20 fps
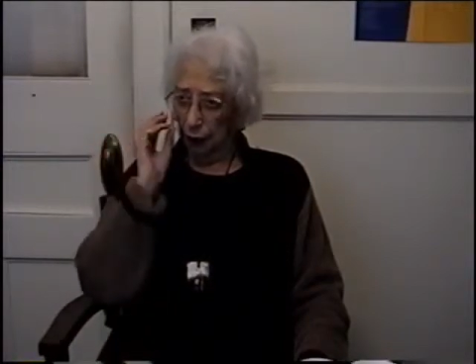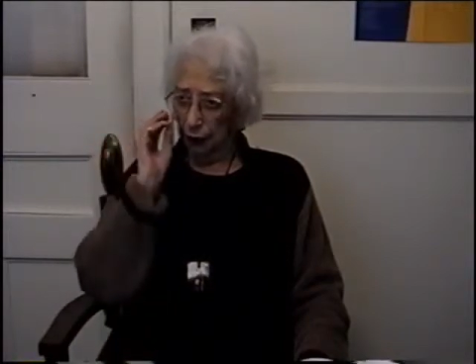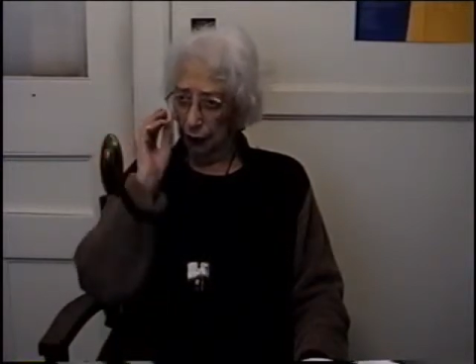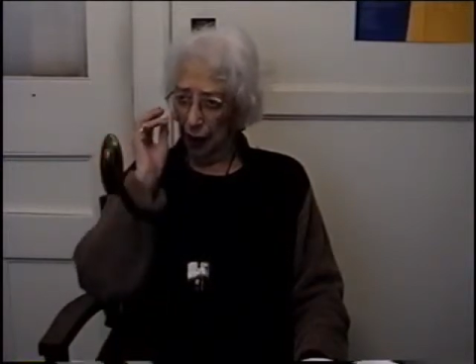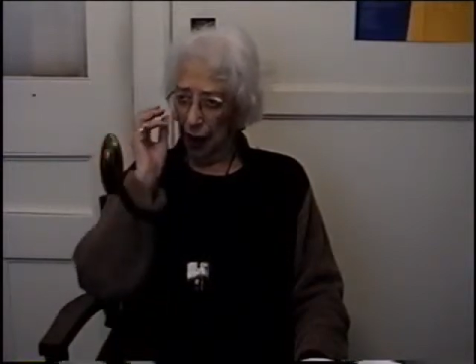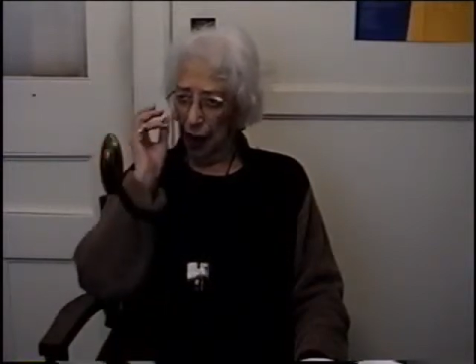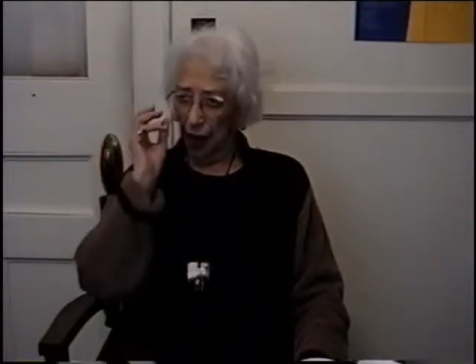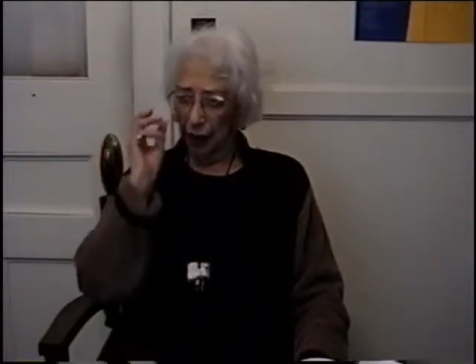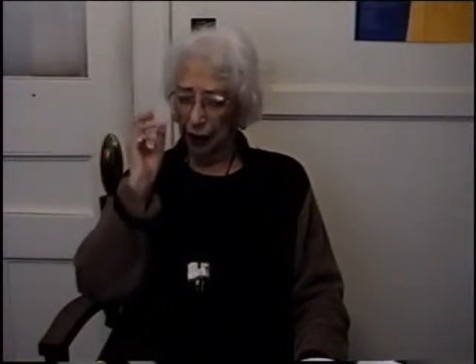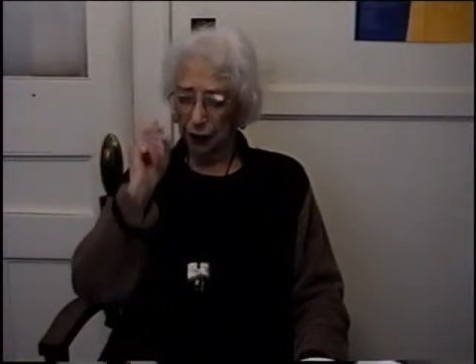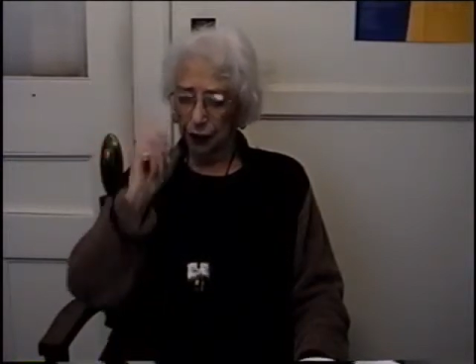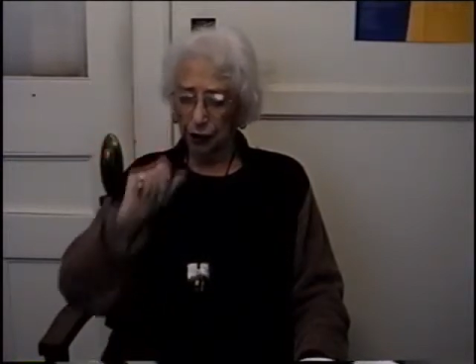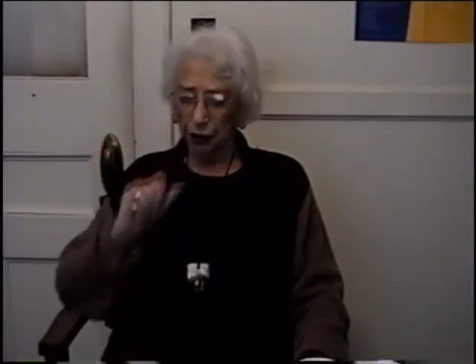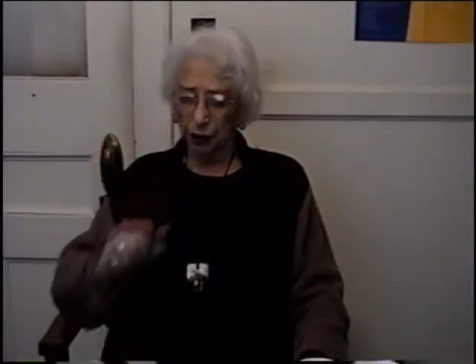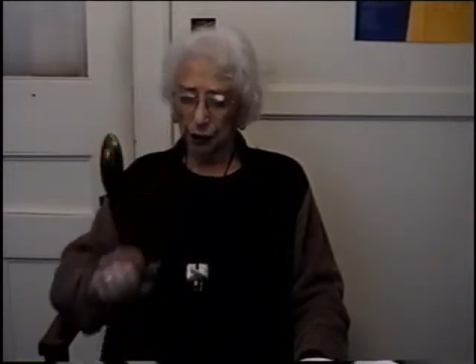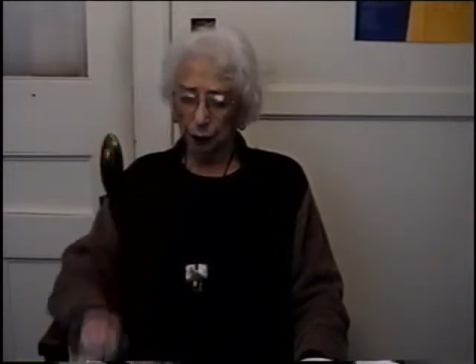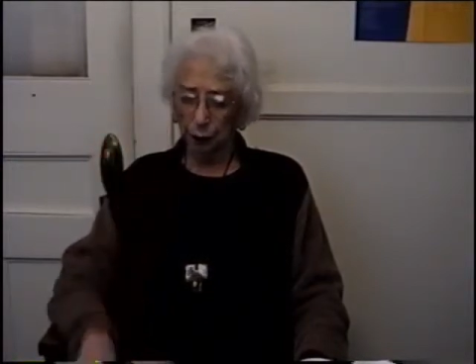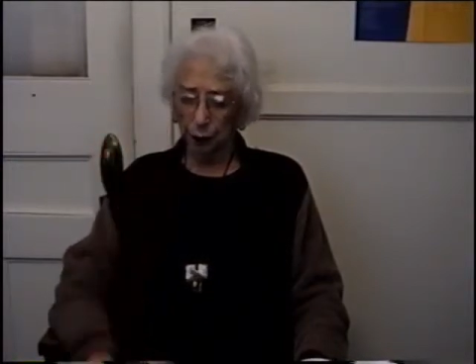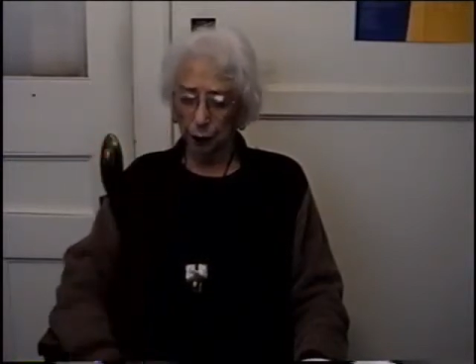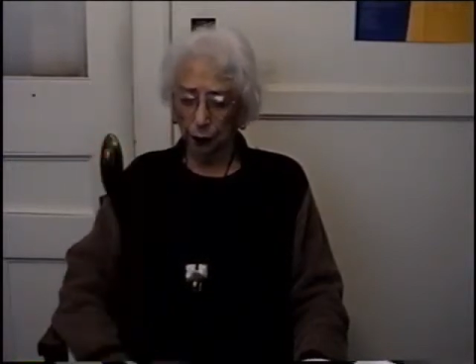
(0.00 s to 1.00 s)
and the high
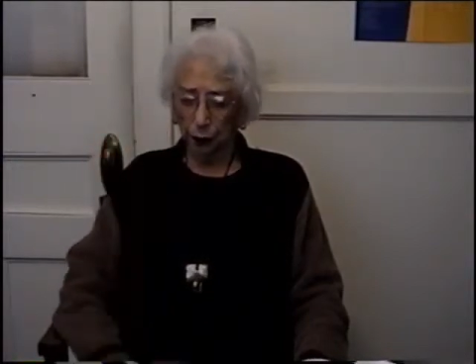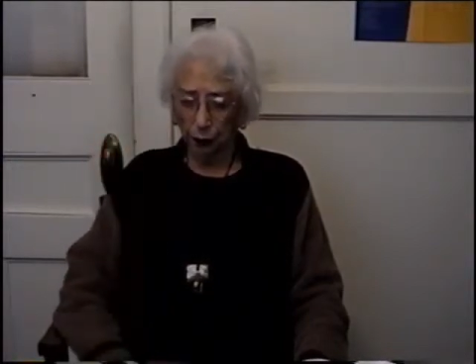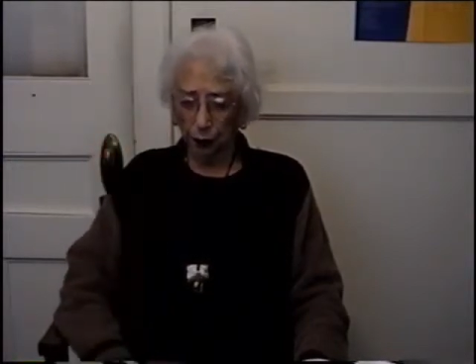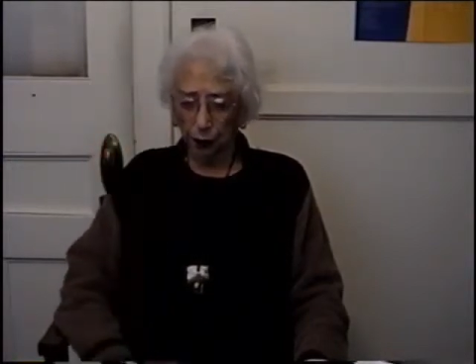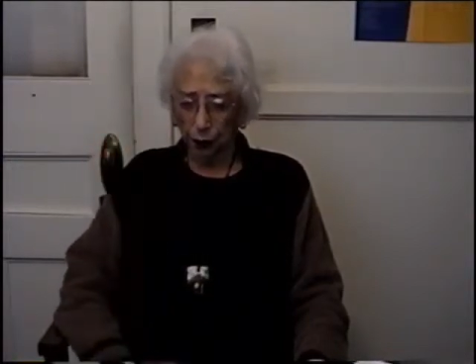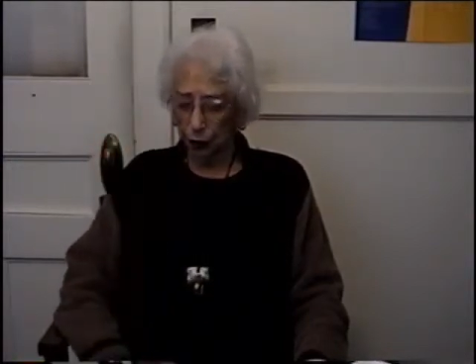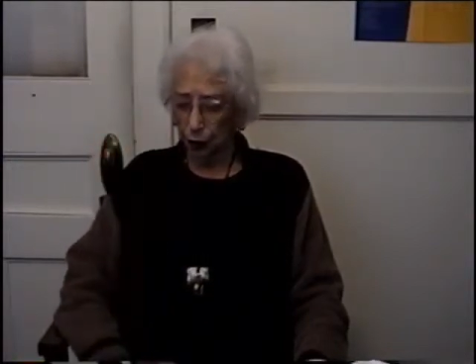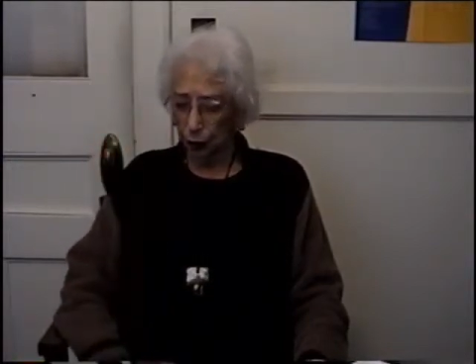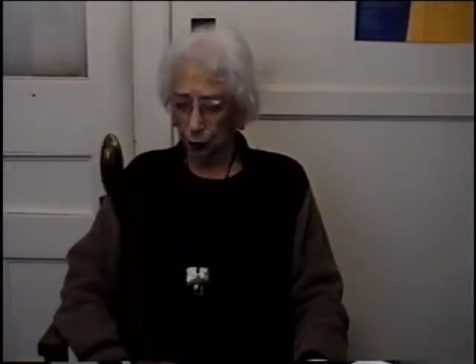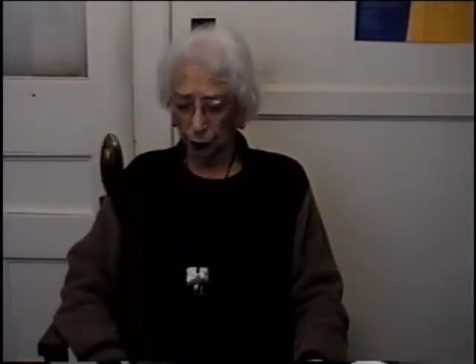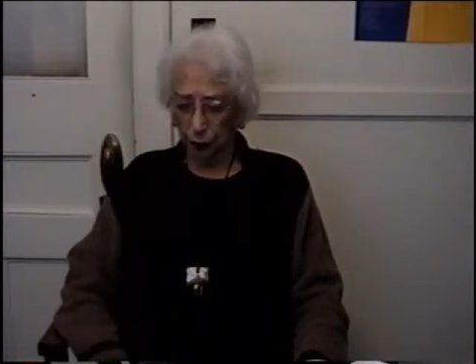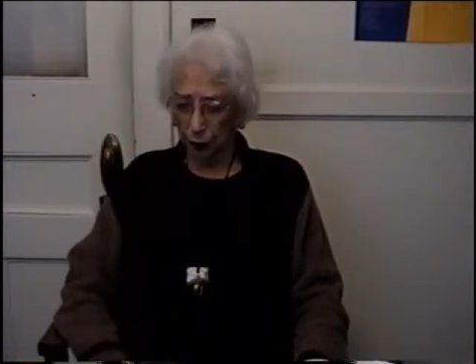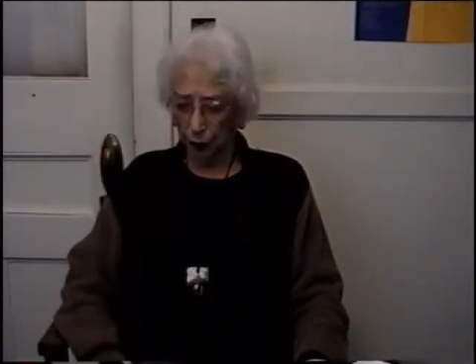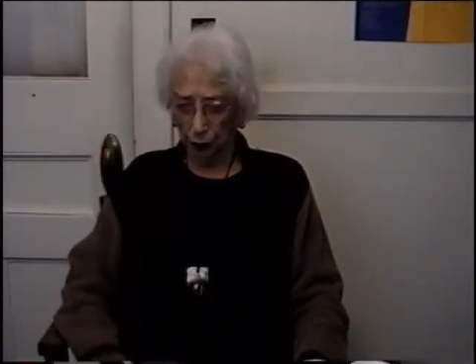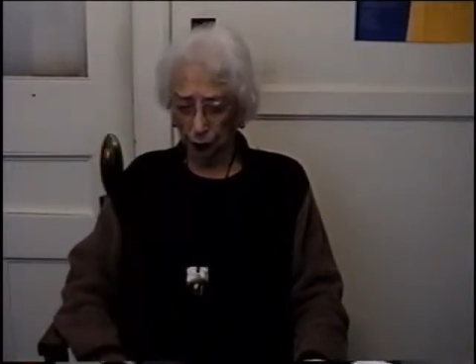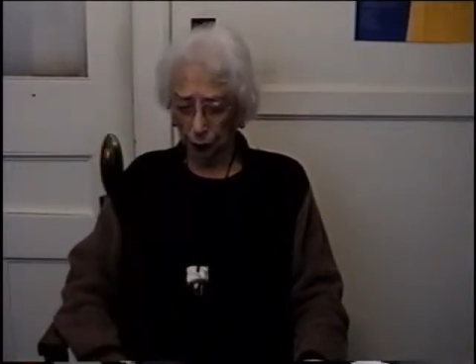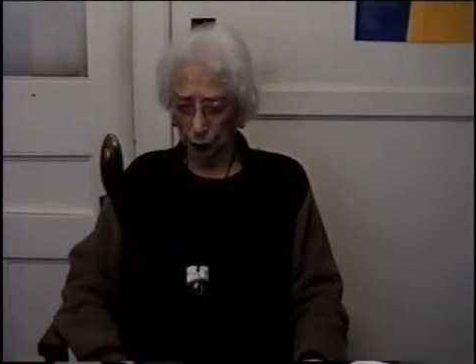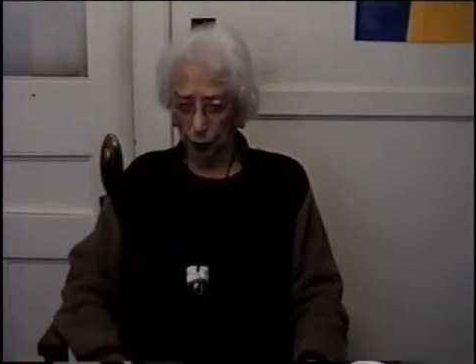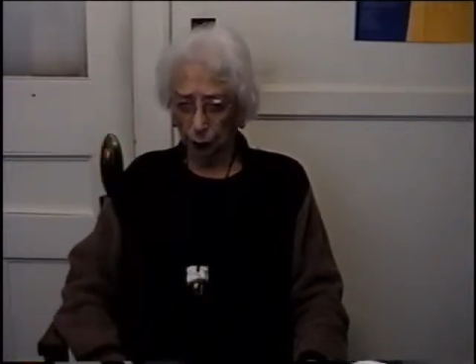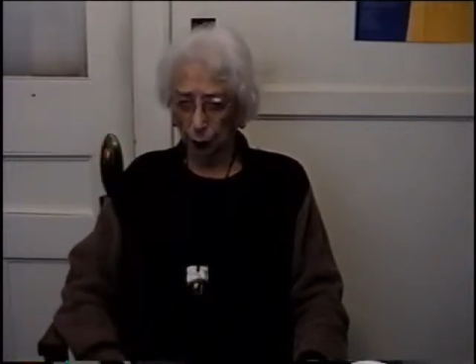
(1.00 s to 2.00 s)
cheekbones, and she was
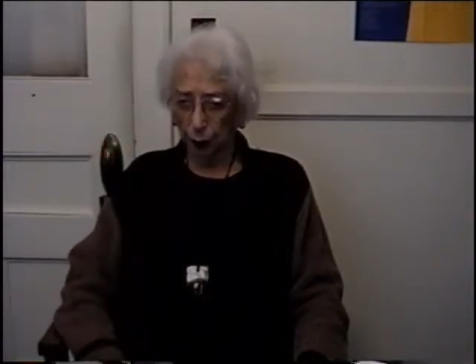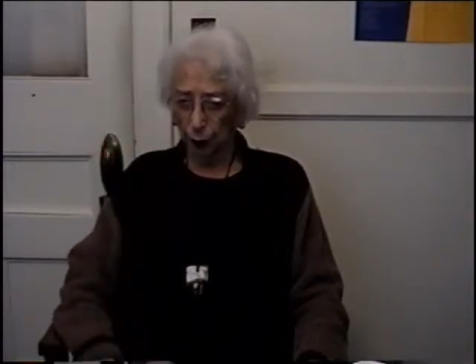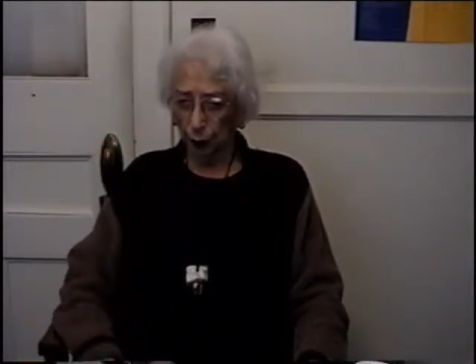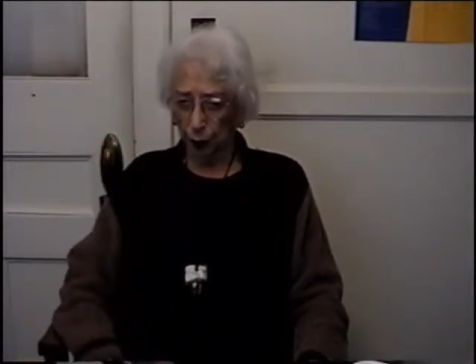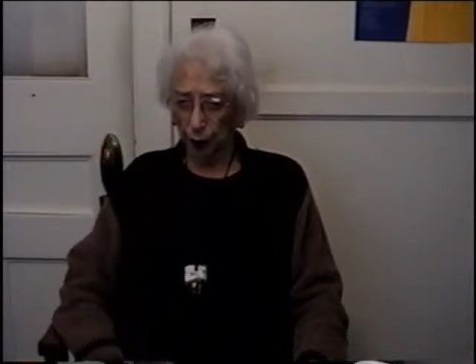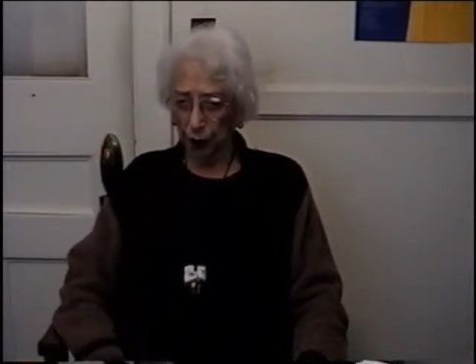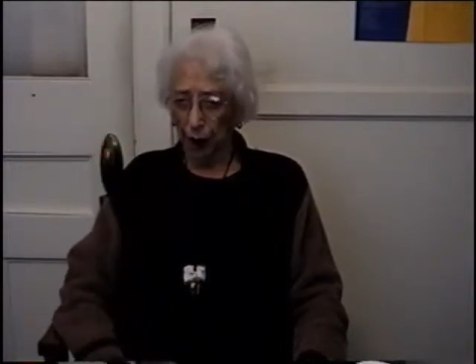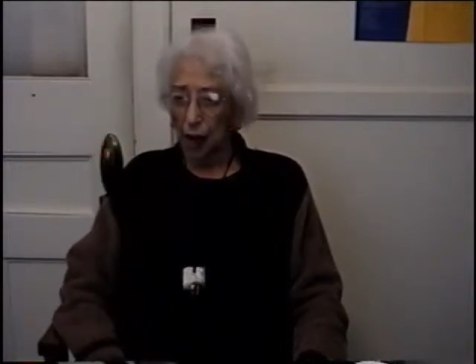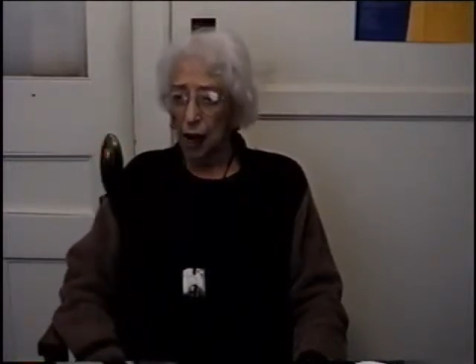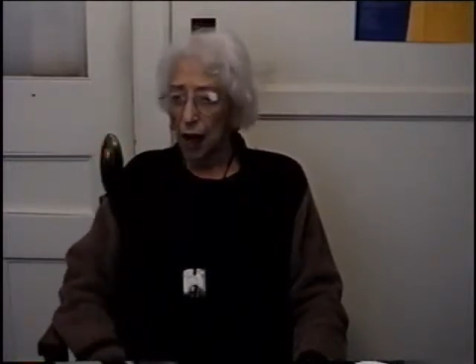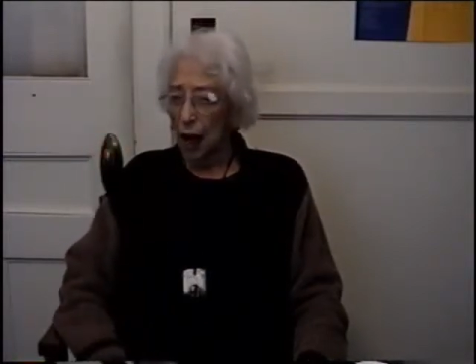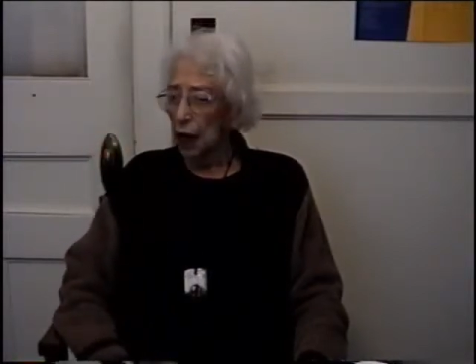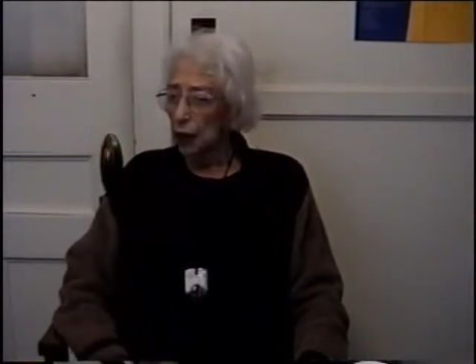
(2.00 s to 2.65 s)
she was beauty.